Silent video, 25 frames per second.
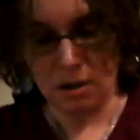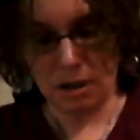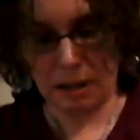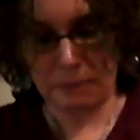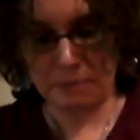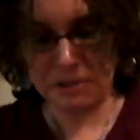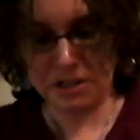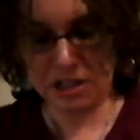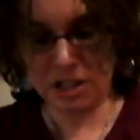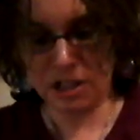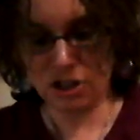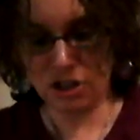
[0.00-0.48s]

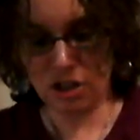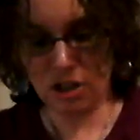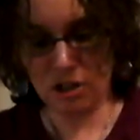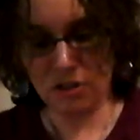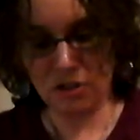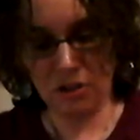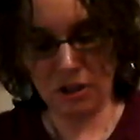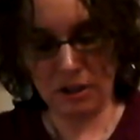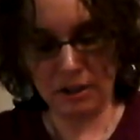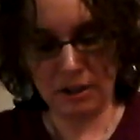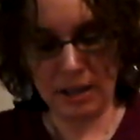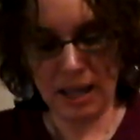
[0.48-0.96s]
I'm stitching
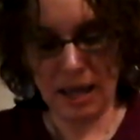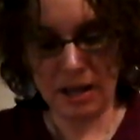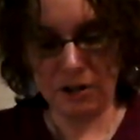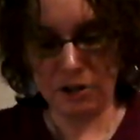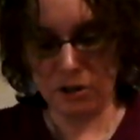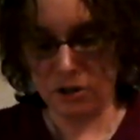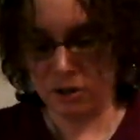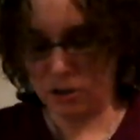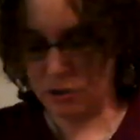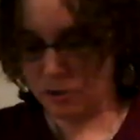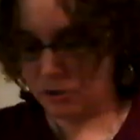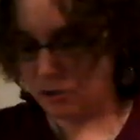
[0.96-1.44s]
the
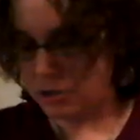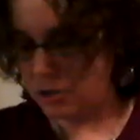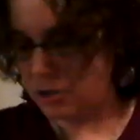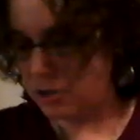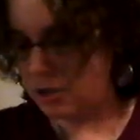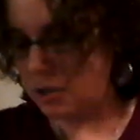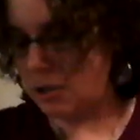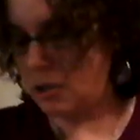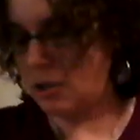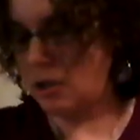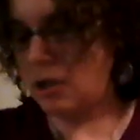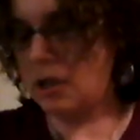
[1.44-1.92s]

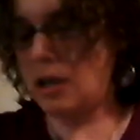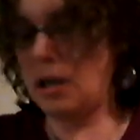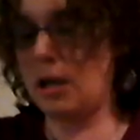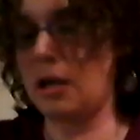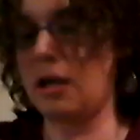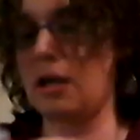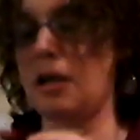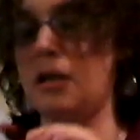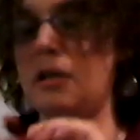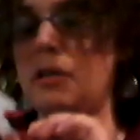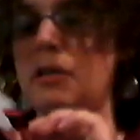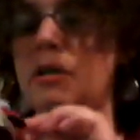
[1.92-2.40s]
letters
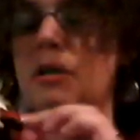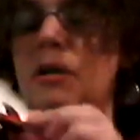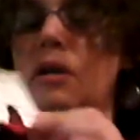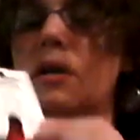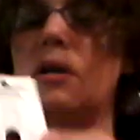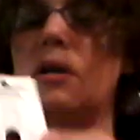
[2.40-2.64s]
in